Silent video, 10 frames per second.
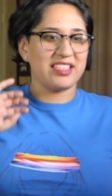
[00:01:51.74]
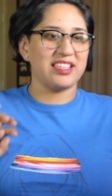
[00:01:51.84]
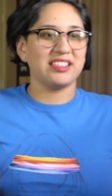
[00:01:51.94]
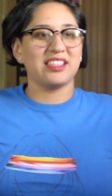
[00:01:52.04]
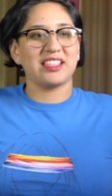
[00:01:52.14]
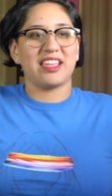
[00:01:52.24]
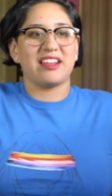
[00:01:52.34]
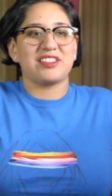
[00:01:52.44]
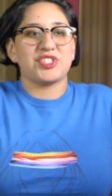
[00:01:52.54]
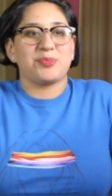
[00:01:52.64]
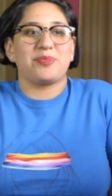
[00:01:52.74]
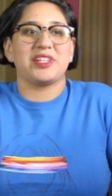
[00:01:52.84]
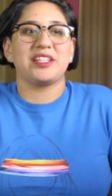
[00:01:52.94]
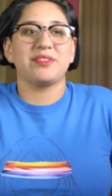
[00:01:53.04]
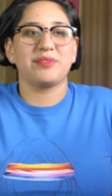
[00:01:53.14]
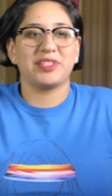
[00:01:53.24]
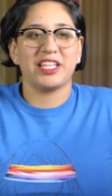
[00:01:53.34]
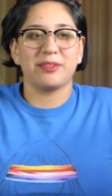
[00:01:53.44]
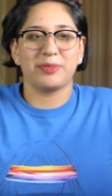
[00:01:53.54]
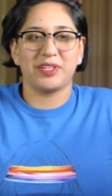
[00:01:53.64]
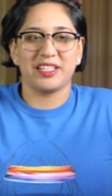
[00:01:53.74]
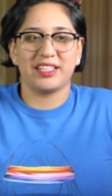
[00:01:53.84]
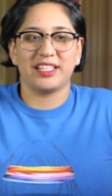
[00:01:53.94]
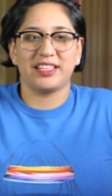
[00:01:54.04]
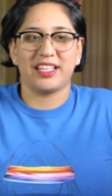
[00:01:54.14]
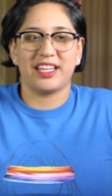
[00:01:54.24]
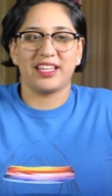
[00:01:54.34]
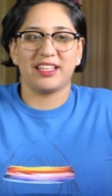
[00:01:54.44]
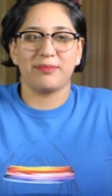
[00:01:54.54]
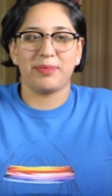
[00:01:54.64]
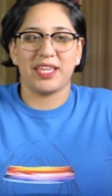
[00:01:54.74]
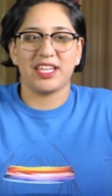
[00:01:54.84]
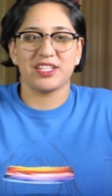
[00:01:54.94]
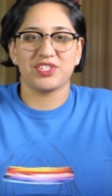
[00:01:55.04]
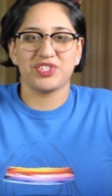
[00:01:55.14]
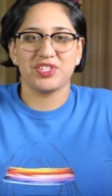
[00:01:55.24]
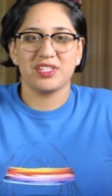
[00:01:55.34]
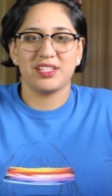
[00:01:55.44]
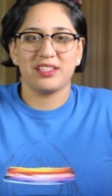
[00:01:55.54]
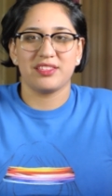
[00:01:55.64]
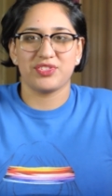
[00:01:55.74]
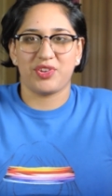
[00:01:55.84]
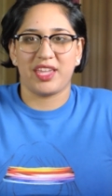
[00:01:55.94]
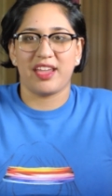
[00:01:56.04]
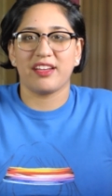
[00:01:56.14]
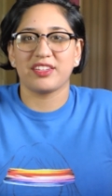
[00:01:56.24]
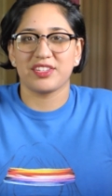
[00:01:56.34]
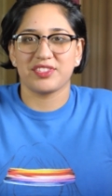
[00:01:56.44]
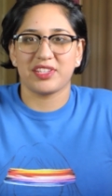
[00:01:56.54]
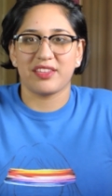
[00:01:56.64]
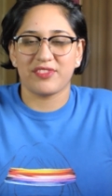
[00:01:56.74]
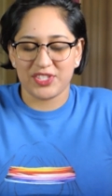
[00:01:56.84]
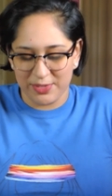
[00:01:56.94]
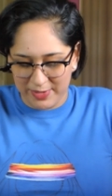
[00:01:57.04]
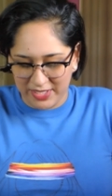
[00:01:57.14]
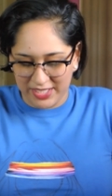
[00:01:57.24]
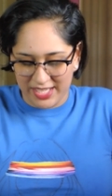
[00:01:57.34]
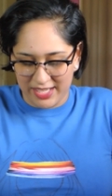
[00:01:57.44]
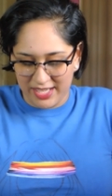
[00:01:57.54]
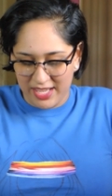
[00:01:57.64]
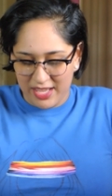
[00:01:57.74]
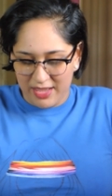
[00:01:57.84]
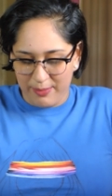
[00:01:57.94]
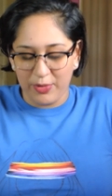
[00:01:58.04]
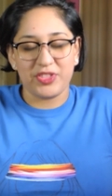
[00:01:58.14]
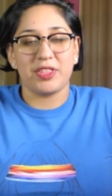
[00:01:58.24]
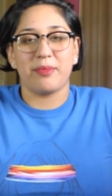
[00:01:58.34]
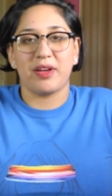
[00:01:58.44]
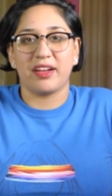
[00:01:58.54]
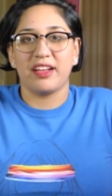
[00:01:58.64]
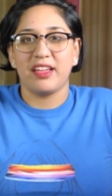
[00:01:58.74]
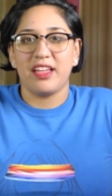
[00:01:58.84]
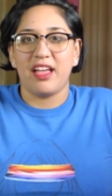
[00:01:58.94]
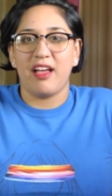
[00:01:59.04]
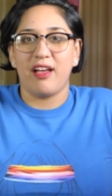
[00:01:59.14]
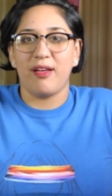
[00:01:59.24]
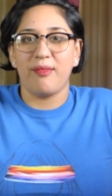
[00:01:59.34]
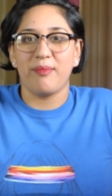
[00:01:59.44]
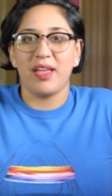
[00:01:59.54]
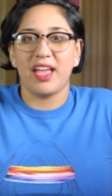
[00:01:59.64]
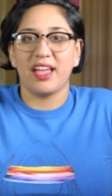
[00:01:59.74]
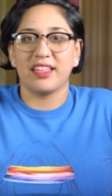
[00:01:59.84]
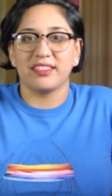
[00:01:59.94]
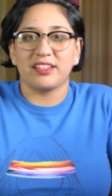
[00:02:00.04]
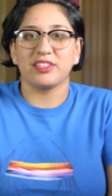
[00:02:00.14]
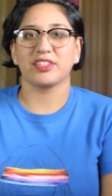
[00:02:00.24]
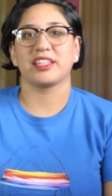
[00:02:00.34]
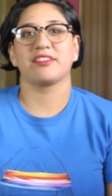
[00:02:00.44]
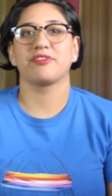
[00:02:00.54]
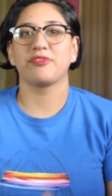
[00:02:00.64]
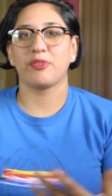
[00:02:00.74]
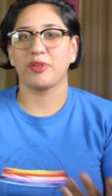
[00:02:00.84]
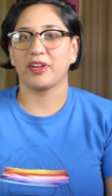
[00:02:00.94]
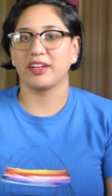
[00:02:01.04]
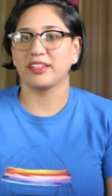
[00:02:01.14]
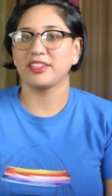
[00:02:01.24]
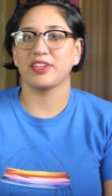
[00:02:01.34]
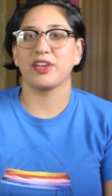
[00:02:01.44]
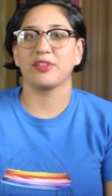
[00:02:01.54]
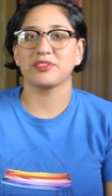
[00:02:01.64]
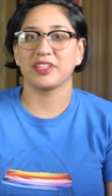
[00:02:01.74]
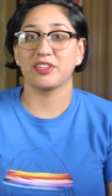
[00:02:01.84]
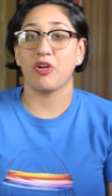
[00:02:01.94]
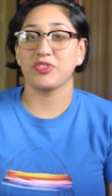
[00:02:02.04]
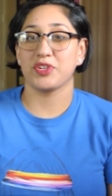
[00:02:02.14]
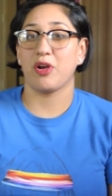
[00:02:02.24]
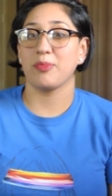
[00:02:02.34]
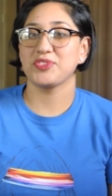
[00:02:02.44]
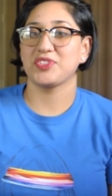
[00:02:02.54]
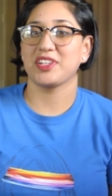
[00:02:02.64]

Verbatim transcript: I think the characters are pretty relatable. I think that Paige, the straight character, is looking for stability. Both of them are. Um, and they're looking for, you know, they're almost